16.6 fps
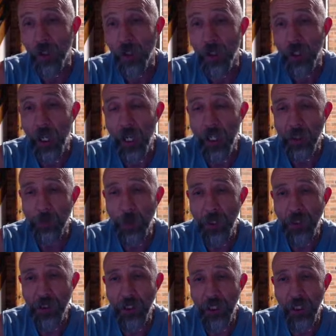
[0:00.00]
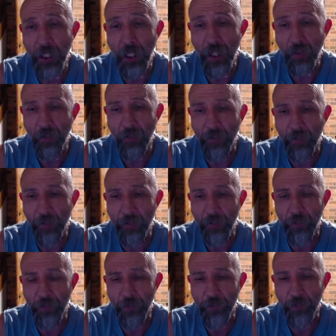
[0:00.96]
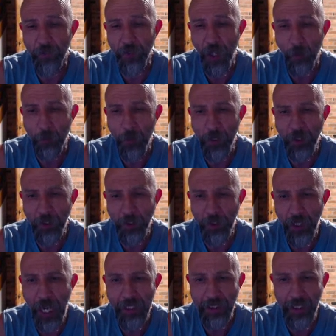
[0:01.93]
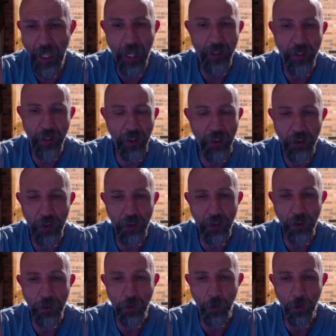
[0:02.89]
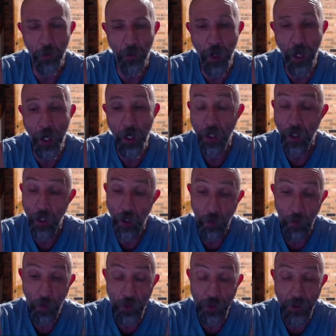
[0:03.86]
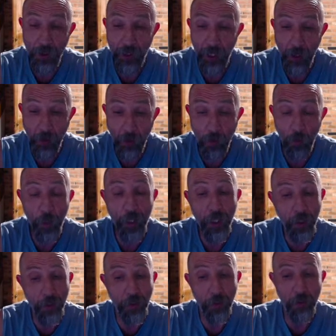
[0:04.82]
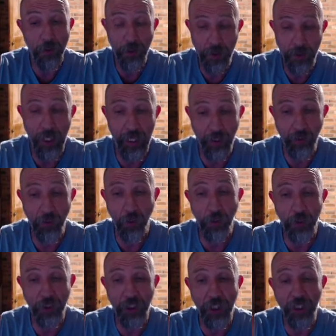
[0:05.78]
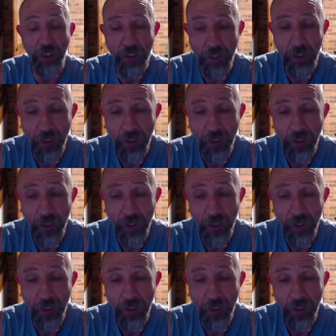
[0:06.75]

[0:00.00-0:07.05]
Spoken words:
especially if that business has had issues, or once again, we can use technology.